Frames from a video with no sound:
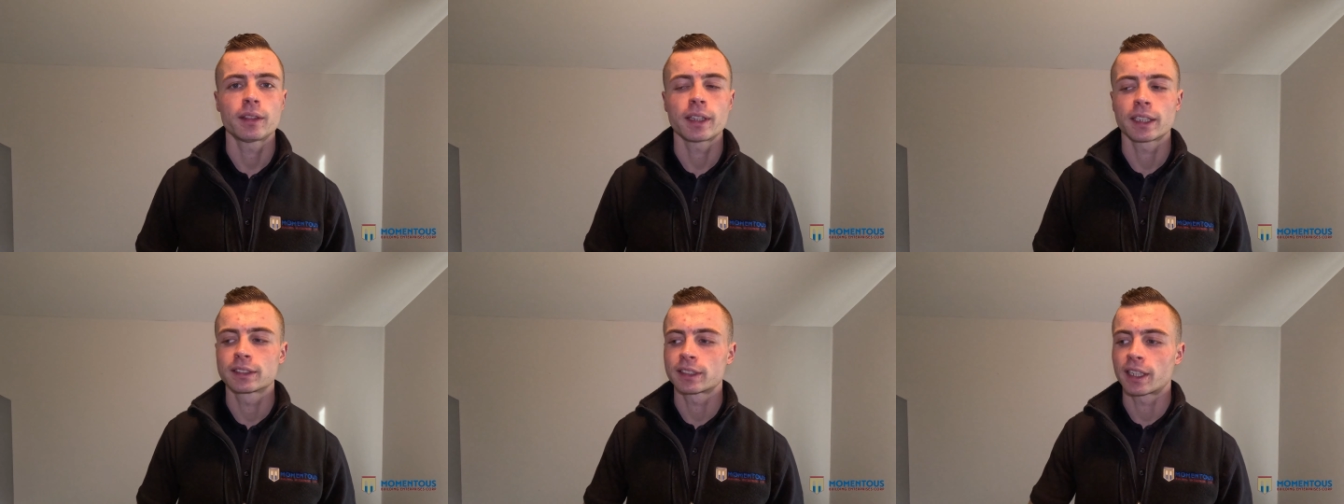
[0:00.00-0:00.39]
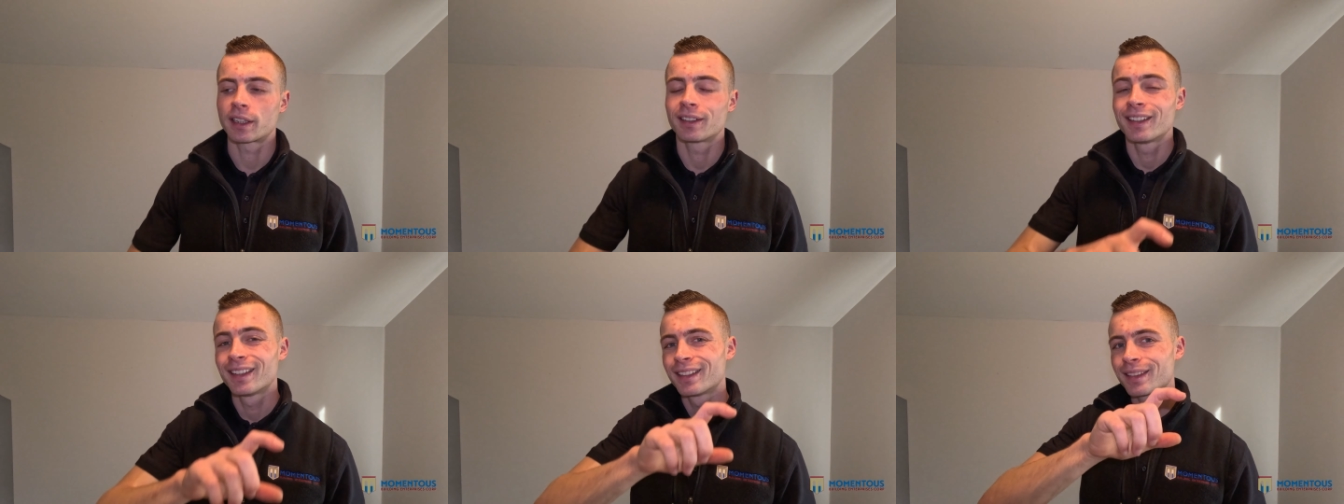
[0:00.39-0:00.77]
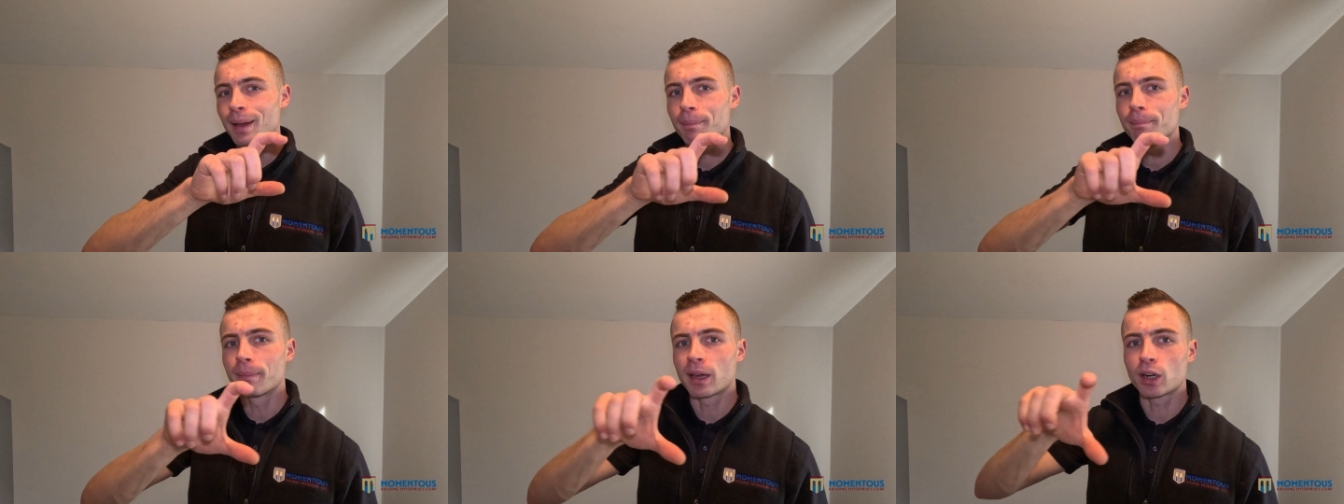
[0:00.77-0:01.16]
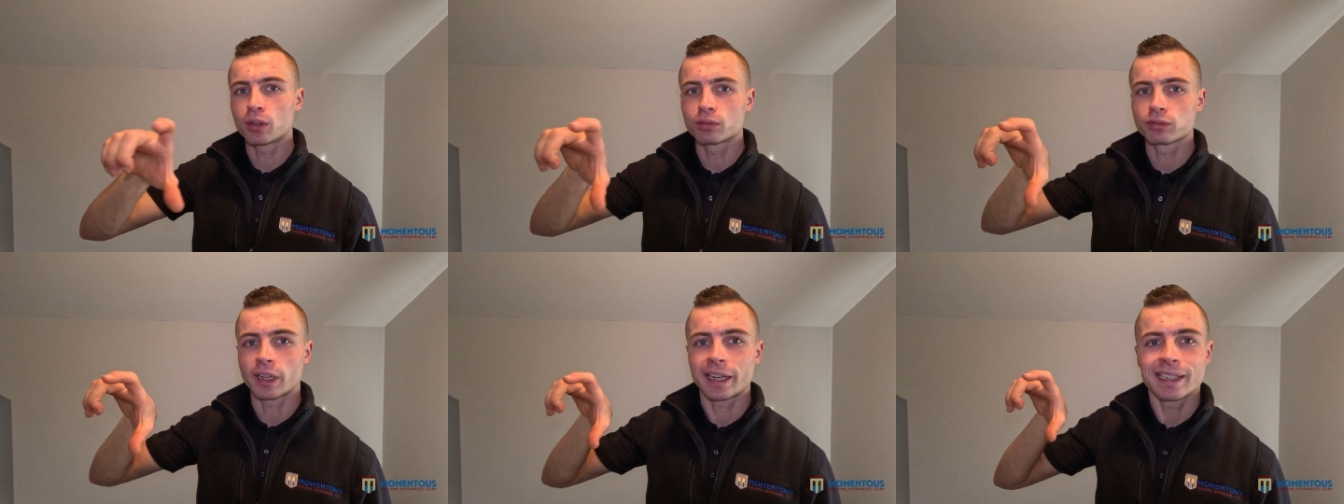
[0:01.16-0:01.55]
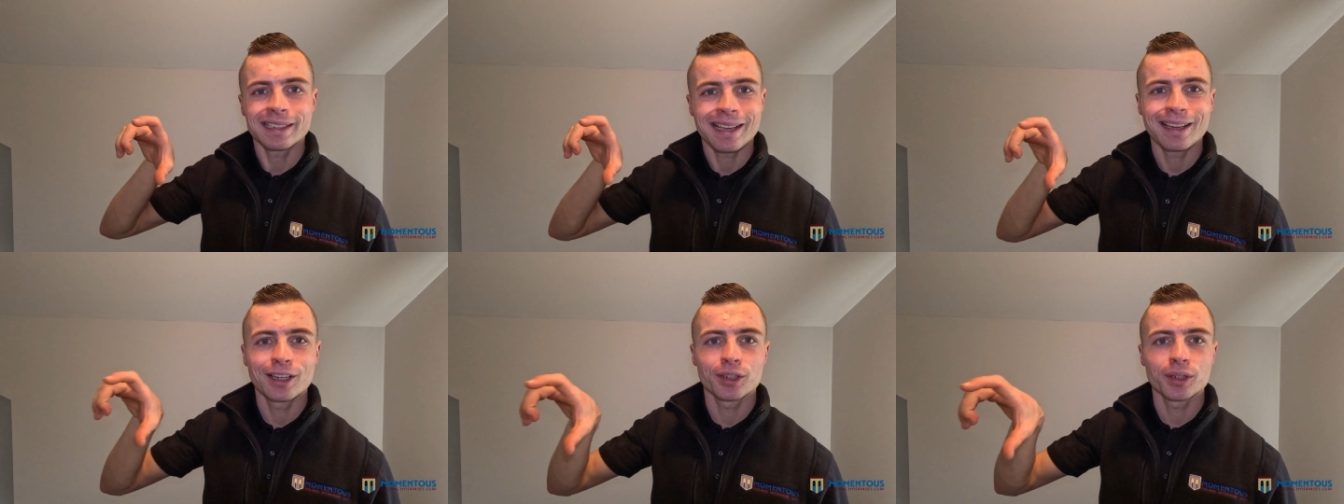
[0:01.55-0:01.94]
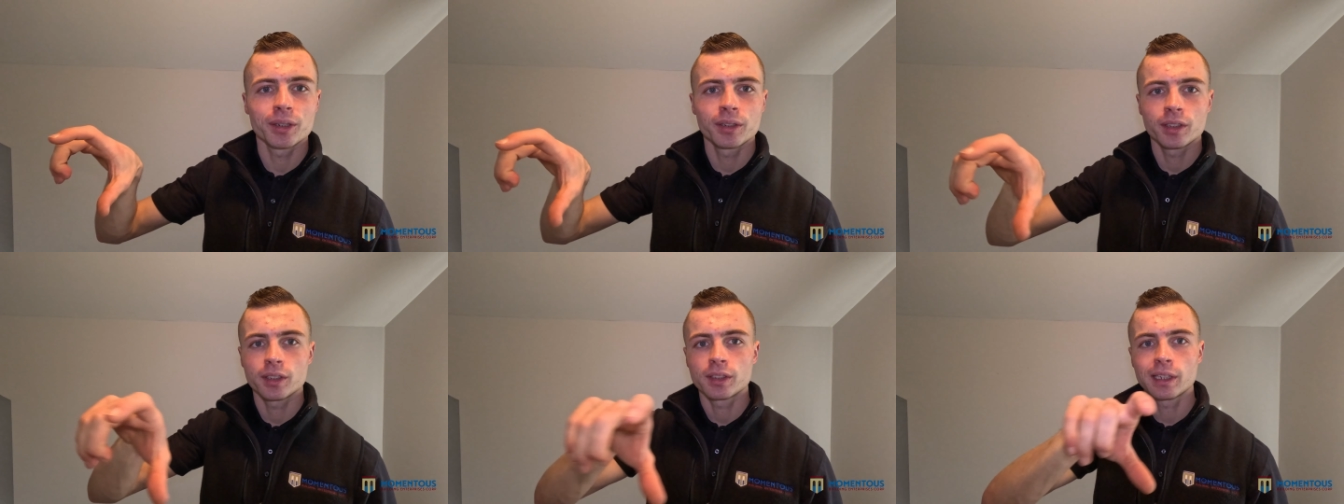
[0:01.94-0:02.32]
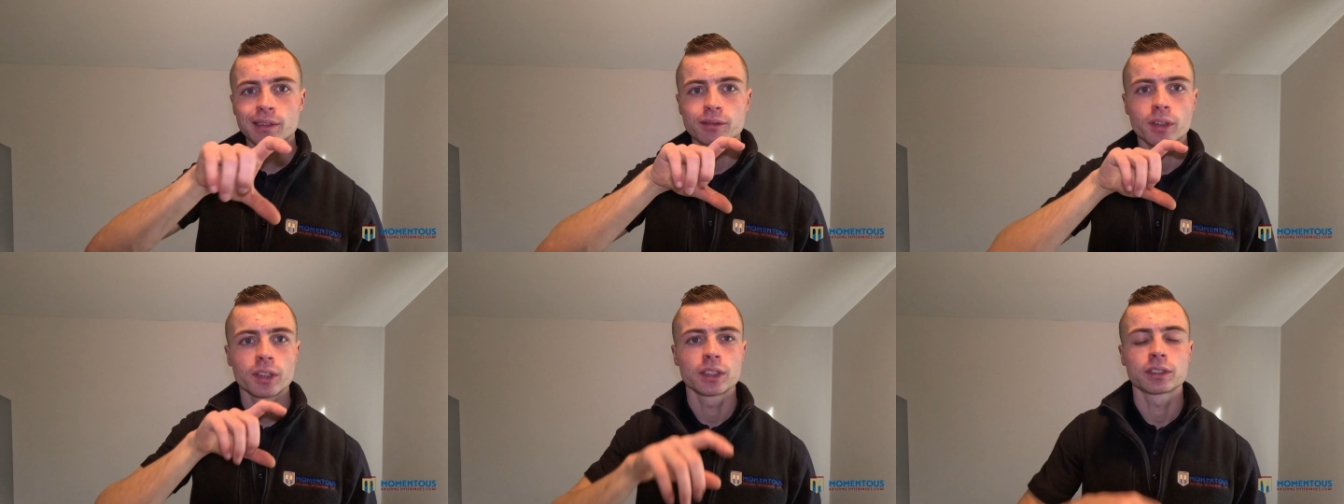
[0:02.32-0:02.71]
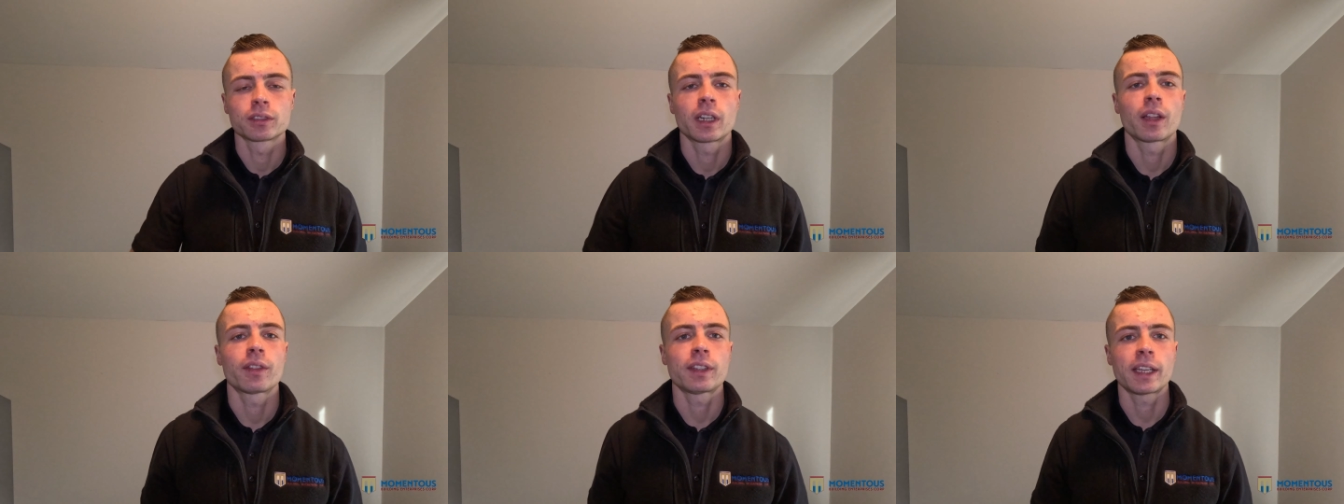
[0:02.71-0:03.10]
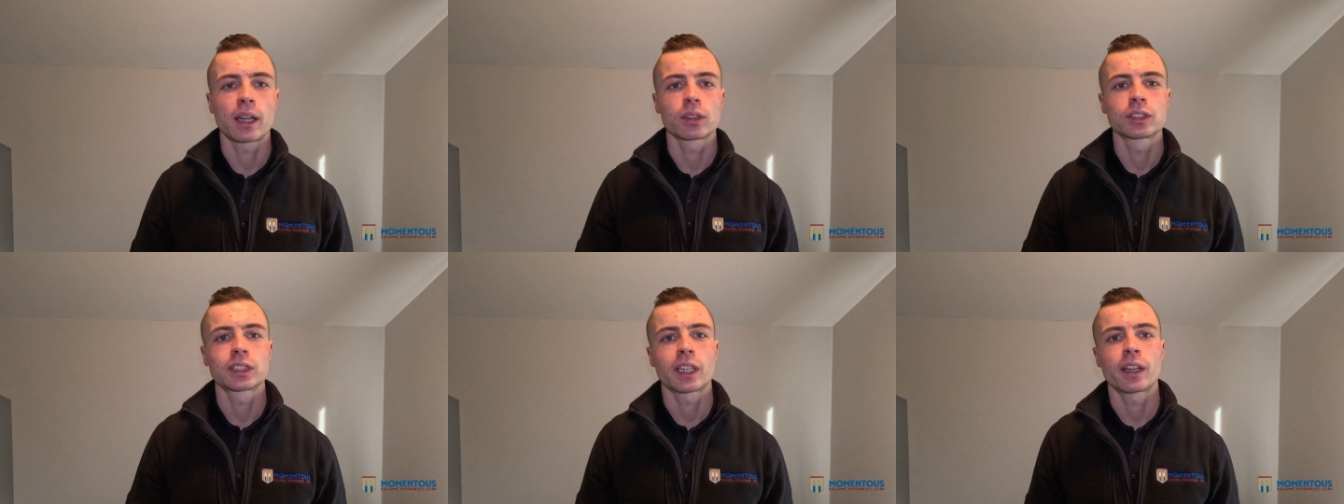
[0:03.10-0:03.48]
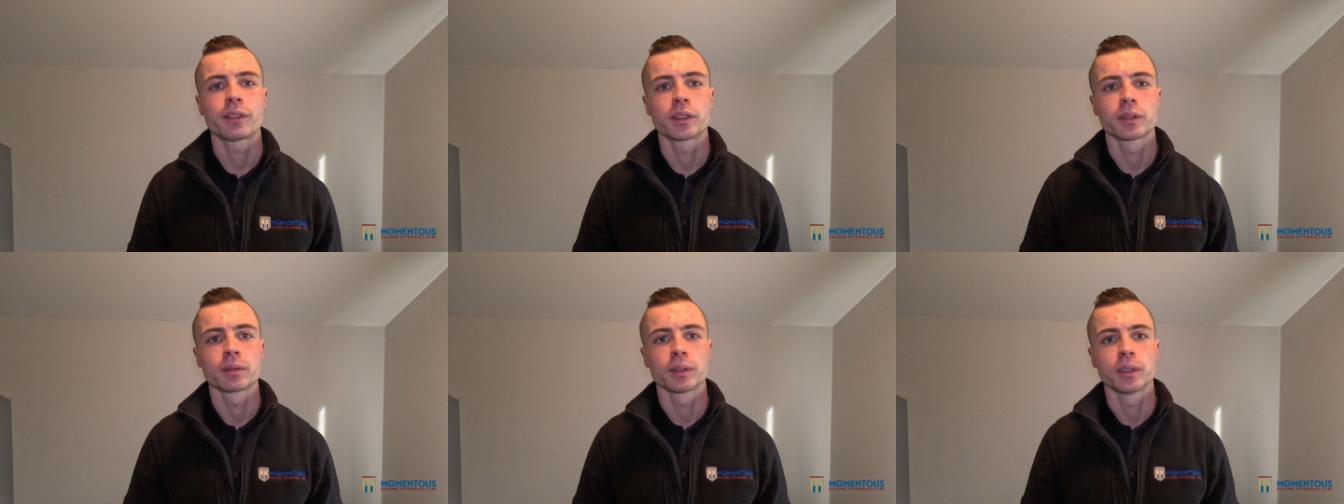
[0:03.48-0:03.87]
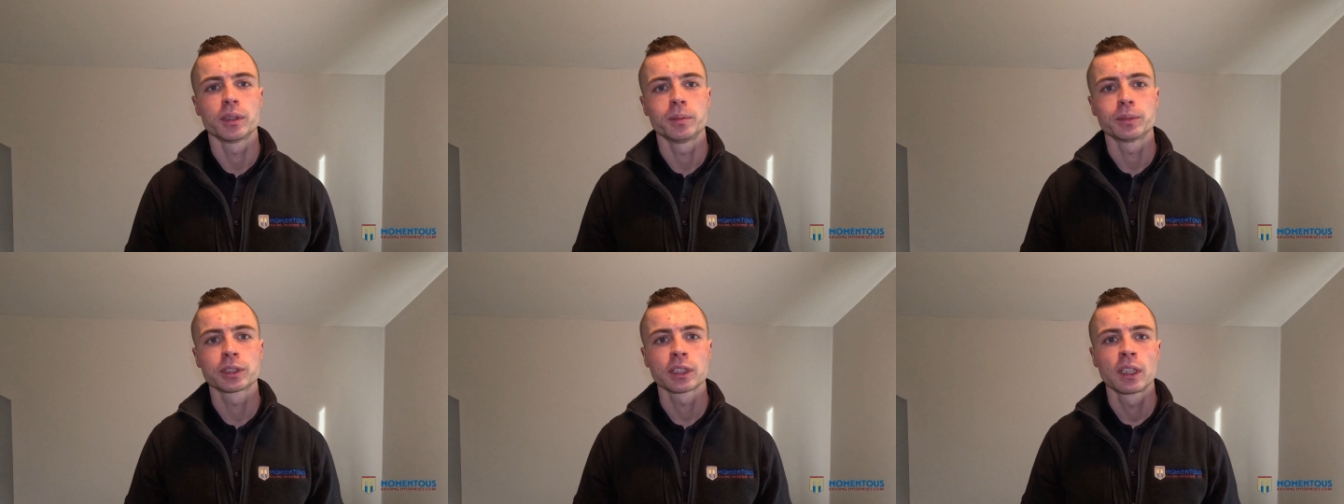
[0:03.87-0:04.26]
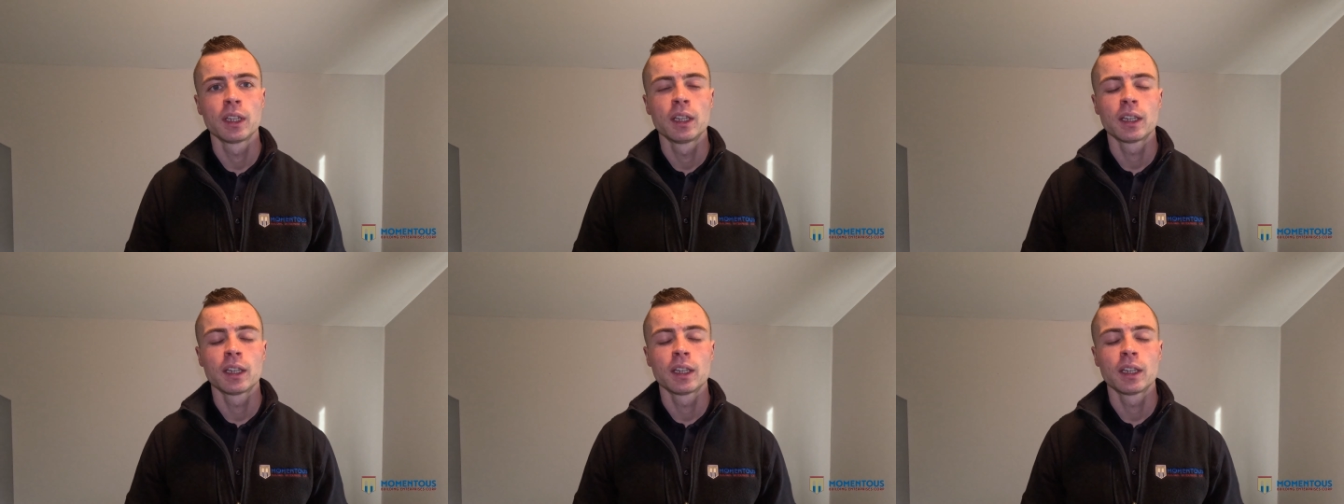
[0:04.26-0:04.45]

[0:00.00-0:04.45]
That's that metal radiator that runs around the outside of your rooms.